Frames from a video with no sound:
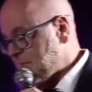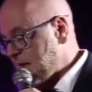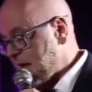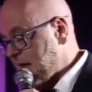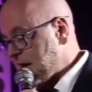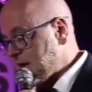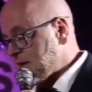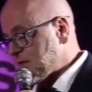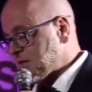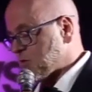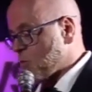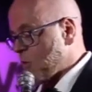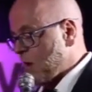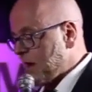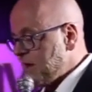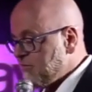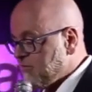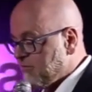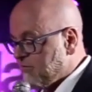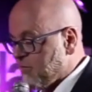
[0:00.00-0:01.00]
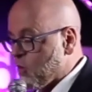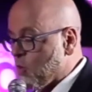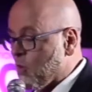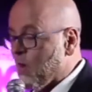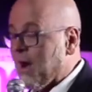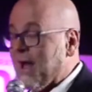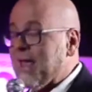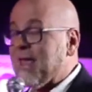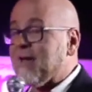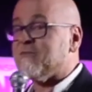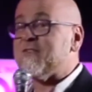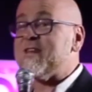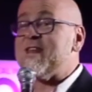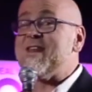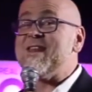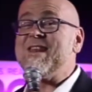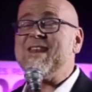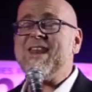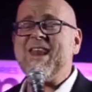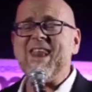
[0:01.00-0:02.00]
and his wife, who I have
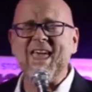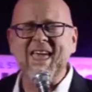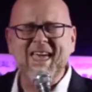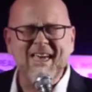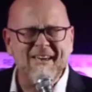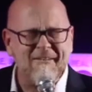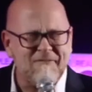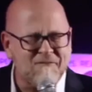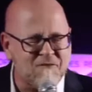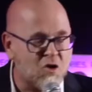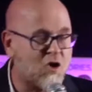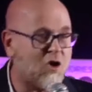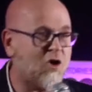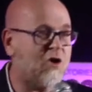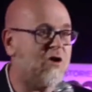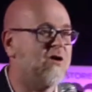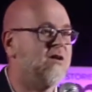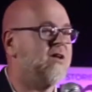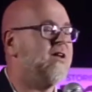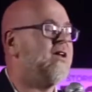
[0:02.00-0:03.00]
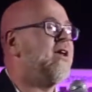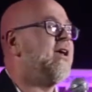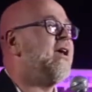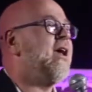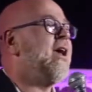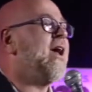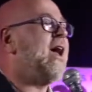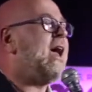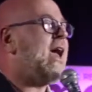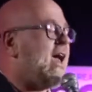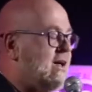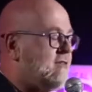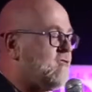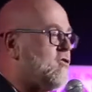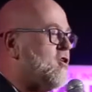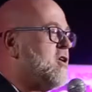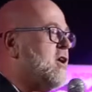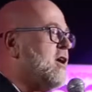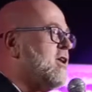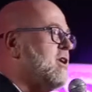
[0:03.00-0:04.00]
never
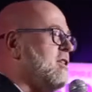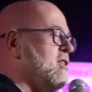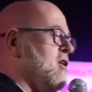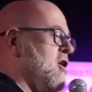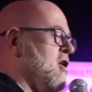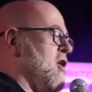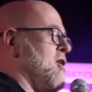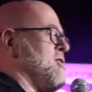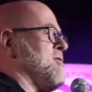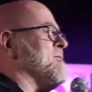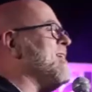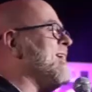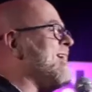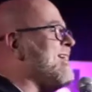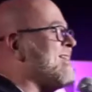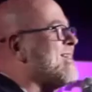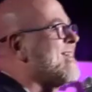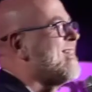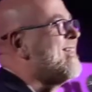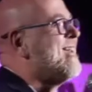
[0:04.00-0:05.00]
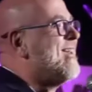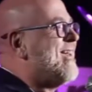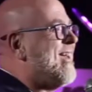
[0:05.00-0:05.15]
ever gotten along with.